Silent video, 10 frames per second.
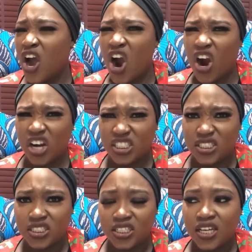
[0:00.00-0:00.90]

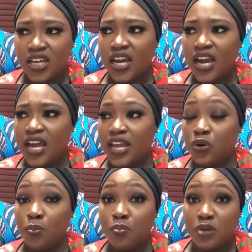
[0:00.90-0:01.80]
hard. And
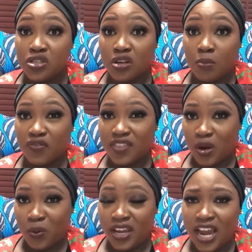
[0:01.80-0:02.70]
I don't mean to come off
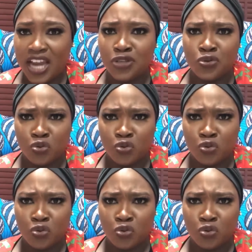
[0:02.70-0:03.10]
that way. I